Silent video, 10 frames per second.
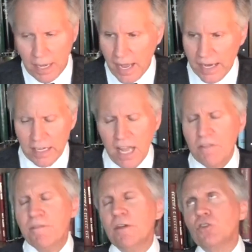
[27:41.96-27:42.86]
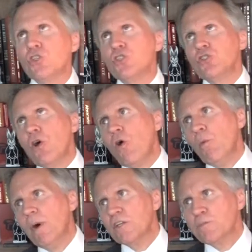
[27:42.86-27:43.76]
I feel so
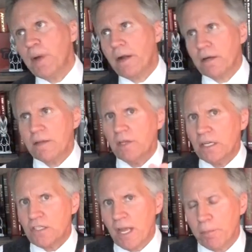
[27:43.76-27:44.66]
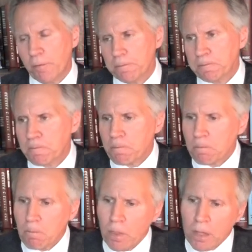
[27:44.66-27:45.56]
much better. I'll give you an example.
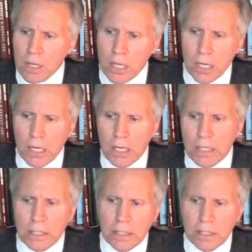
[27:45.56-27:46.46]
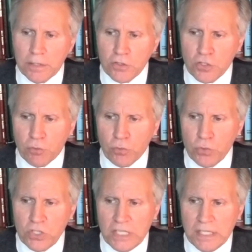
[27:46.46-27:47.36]
There's a
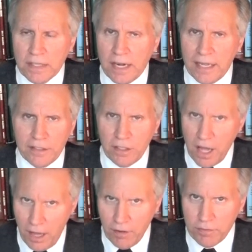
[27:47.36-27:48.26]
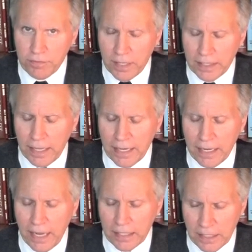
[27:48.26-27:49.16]
routine that I love, and
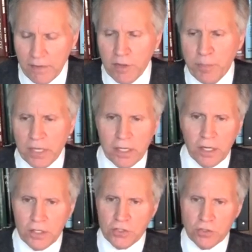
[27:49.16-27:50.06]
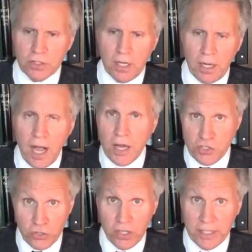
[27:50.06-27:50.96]
I love it because
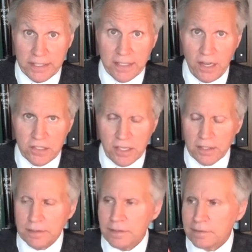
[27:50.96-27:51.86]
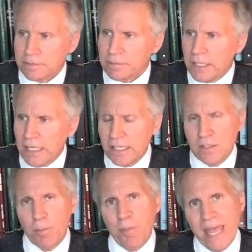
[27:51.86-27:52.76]
Osterlin does it. He does
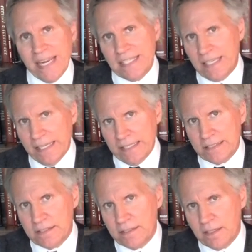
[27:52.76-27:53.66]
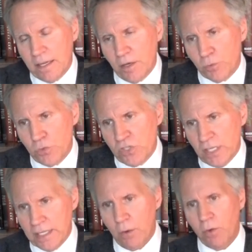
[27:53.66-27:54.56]
a bank night
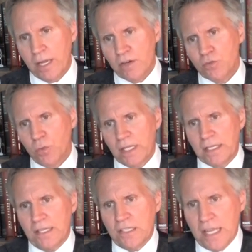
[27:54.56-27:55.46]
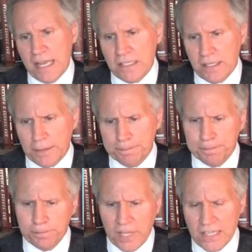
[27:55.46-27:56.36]
routine. Now, well, here's what he does. He has
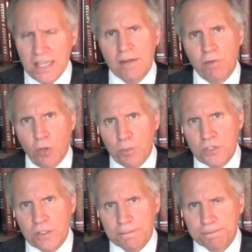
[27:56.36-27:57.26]
envelopes,